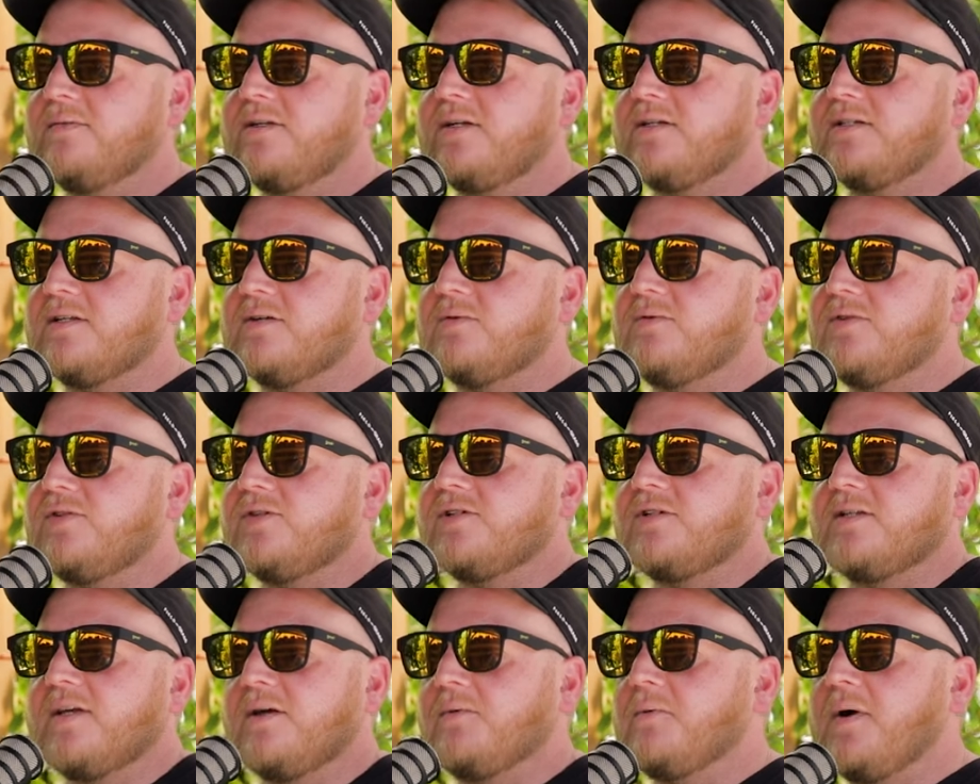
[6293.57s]
Because I was
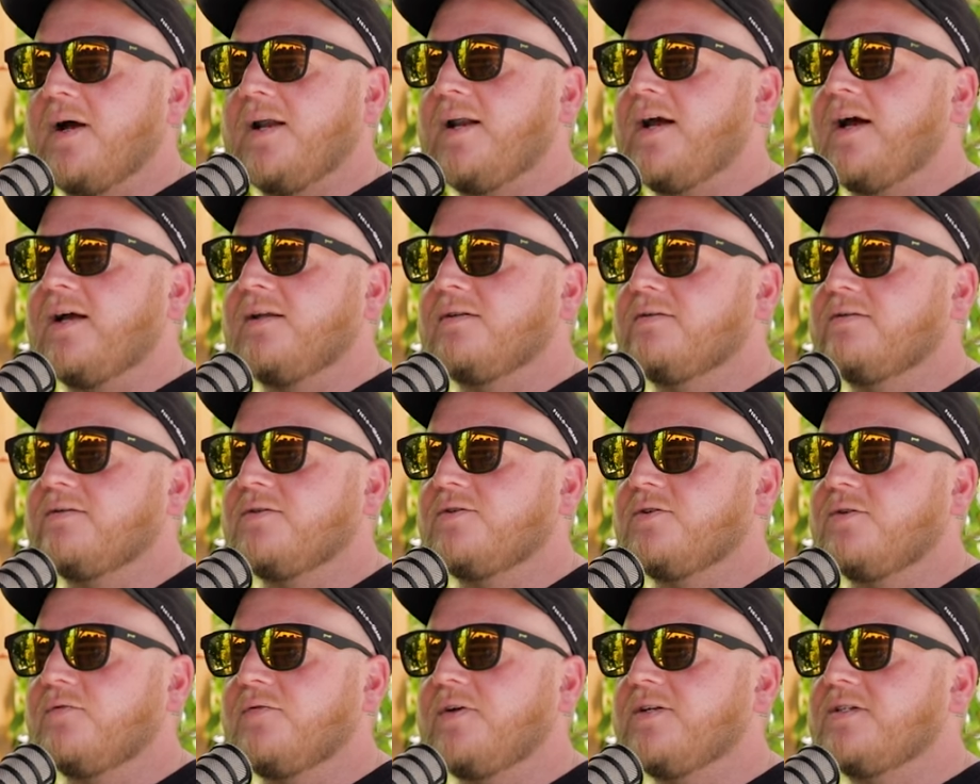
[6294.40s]
just like, why not?
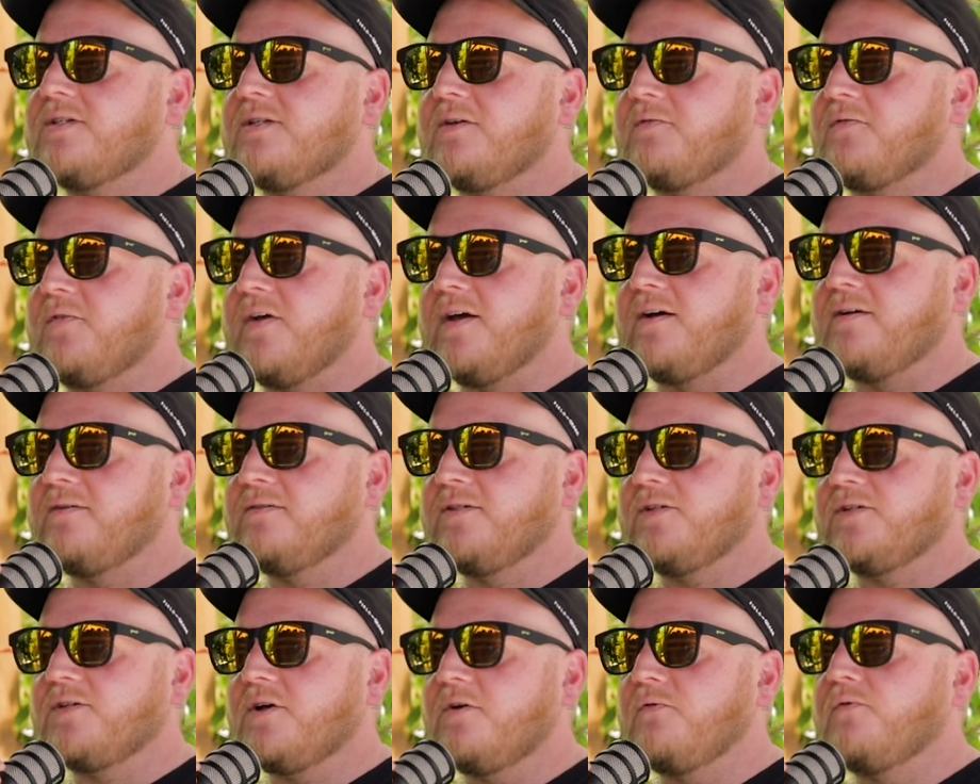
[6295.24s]
There's no reason to fail.
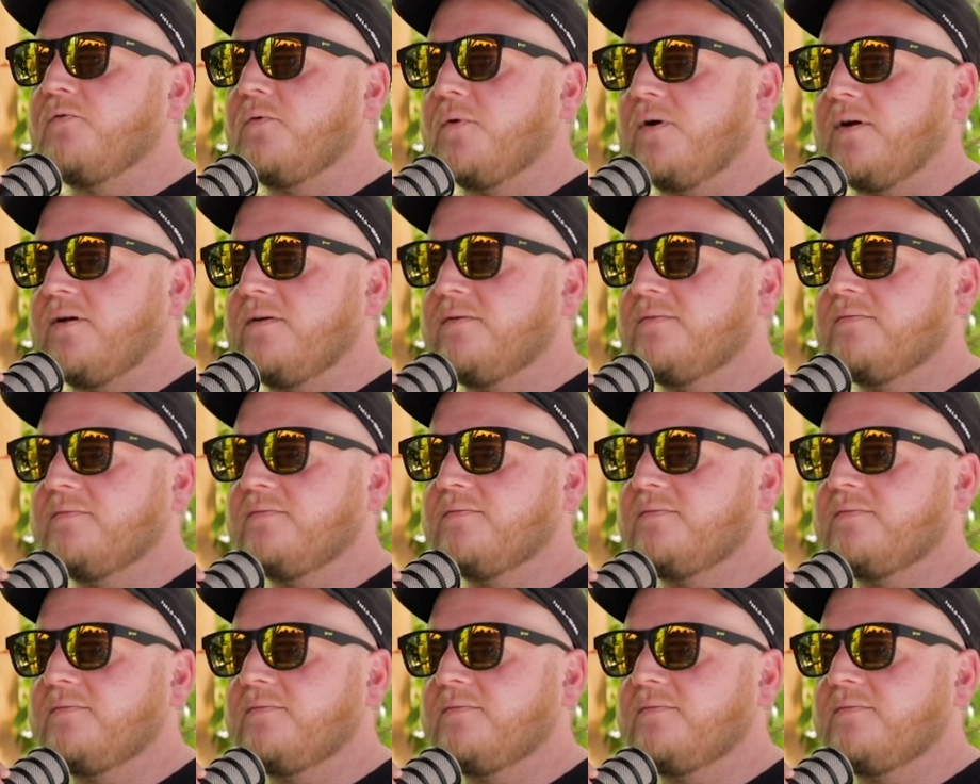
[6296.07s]
Just go for it.